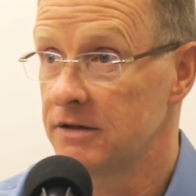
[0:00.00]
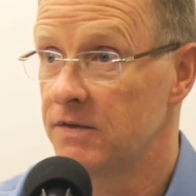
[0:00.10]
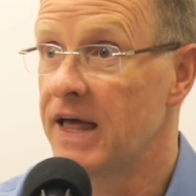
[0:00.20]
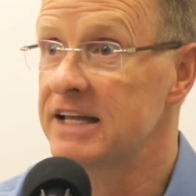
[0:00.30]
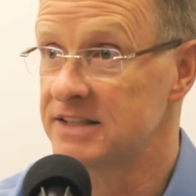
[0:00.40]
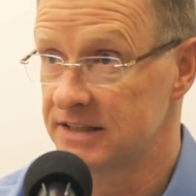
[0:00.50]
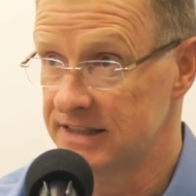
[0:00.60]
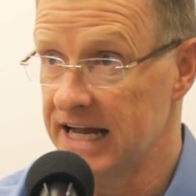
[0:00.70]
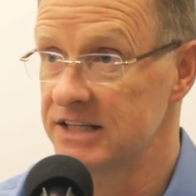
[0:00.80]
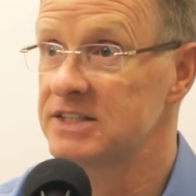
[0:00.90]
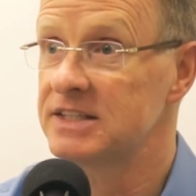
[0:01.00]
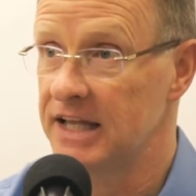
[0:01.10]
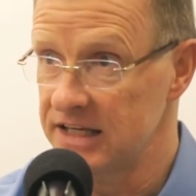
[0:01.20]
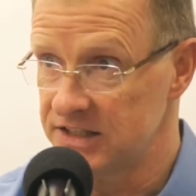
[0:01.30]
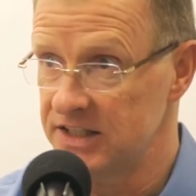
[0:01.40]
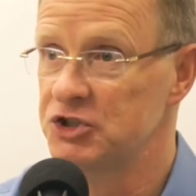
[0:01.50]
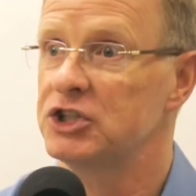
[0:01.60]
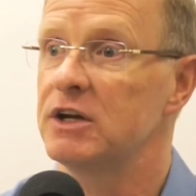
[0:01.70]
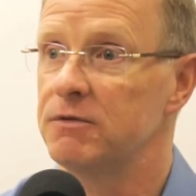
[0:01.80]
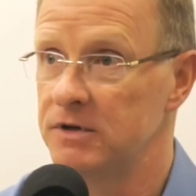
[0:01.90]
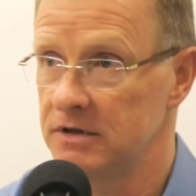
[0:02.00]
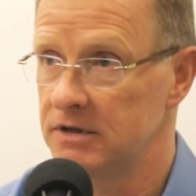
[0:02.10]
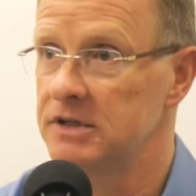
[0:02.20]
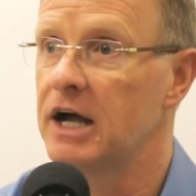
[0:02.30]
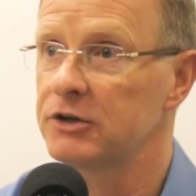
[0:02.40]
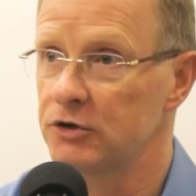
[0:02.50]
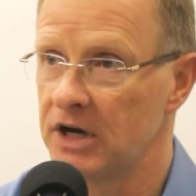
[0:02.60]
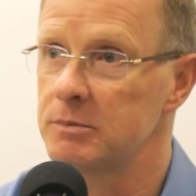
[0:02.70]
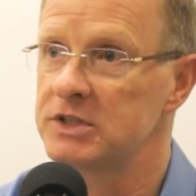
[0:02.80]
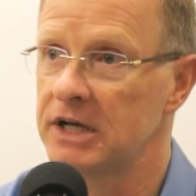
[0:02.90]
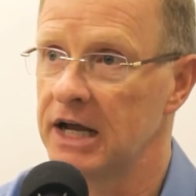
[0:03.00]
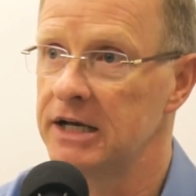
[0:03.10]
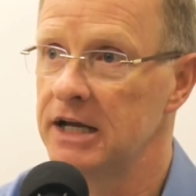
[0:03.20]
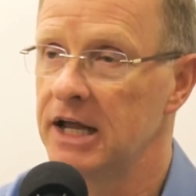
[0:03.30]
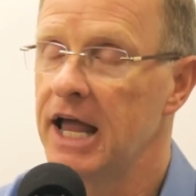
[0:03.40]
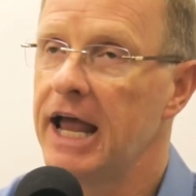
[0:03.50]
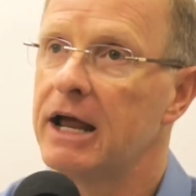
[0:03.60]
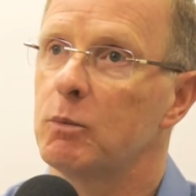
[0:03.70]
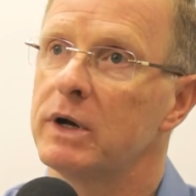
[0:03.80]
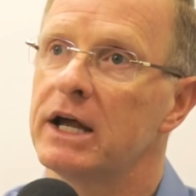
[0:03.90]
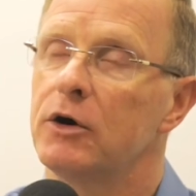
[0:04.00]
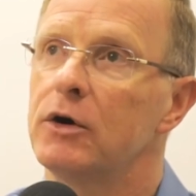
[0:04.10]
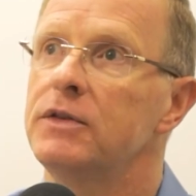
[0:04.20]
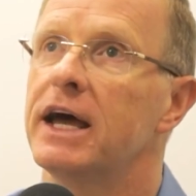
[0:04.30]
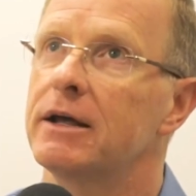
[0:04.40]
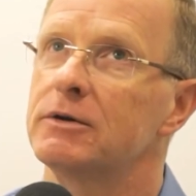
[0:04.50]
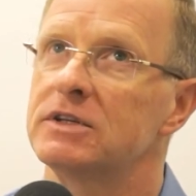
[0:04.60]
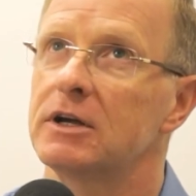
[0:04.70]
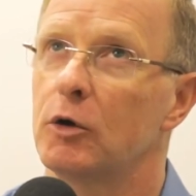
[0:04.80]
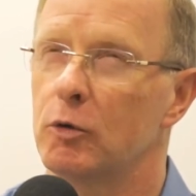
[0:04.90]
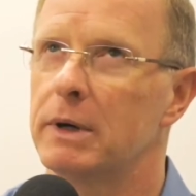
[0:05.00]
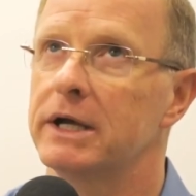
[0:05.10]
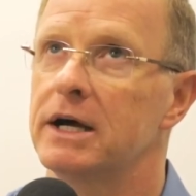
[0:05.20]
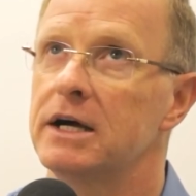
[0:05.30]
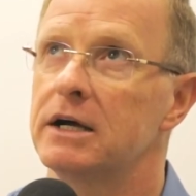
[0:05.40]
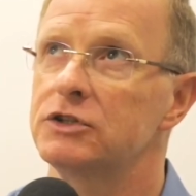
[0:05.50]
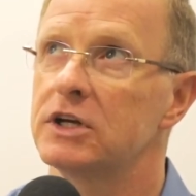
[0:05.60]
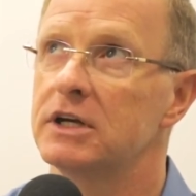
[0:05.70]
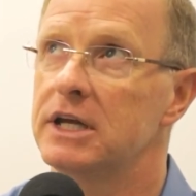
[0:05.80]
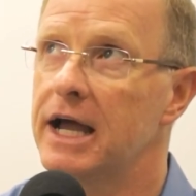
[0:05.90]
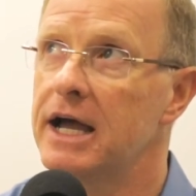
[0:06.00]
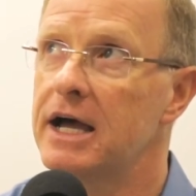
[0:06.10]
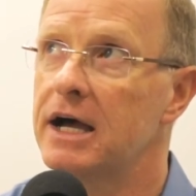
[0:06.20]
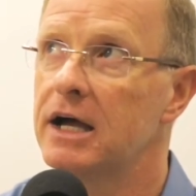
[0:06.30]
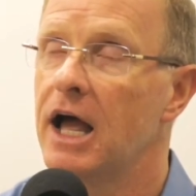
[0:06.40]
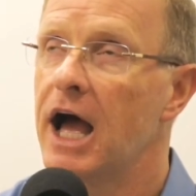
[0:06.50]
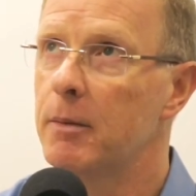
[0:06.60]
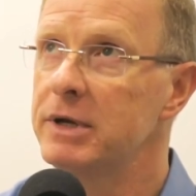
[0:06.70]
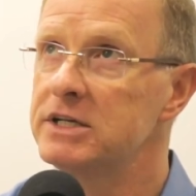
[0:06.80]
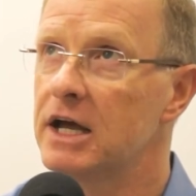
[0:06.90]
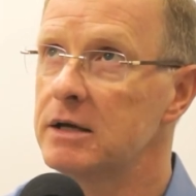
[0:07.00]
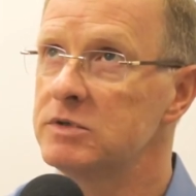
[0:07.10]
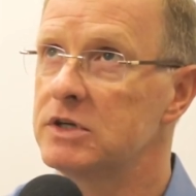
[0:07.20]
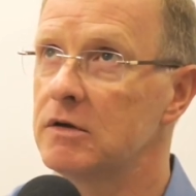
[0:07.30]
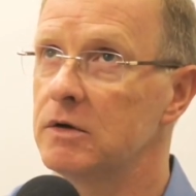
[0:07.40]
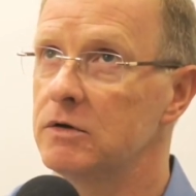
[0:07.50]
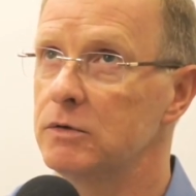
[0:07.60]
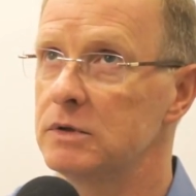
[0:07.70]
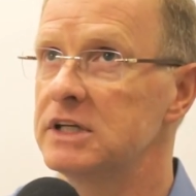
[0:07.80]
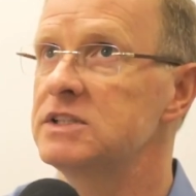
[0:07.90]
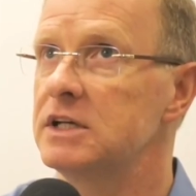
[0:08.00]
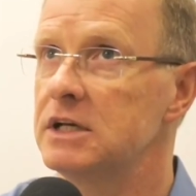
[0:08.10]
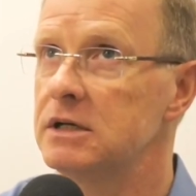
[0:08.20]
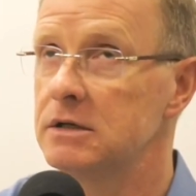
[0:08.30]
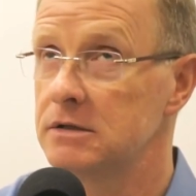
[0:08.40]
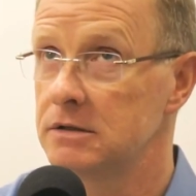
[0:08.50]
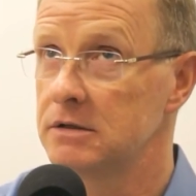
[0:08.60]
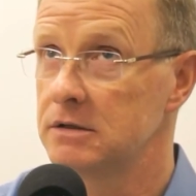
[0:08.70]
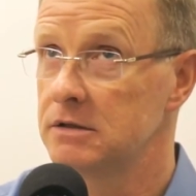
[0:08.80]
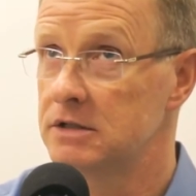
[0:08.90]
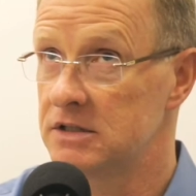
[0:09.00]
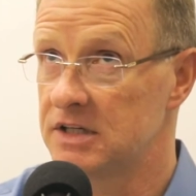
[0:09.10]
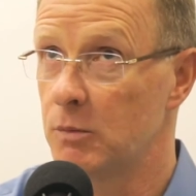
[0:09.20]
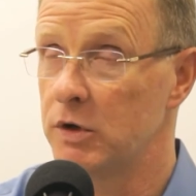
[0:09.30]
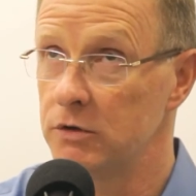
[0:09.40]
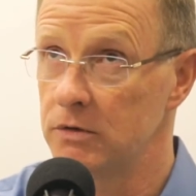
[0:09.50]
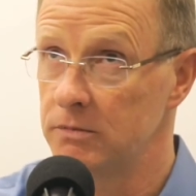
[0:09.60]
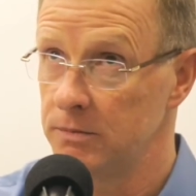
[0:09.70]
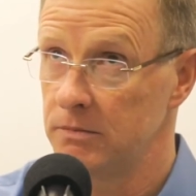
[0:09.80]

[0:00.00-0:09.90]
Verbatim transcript: That's that's that's the shift that Dr. Thompson had. And when I heard that, I was like, "Oh my gosh, yeah!" How many times are you listening to someone? You're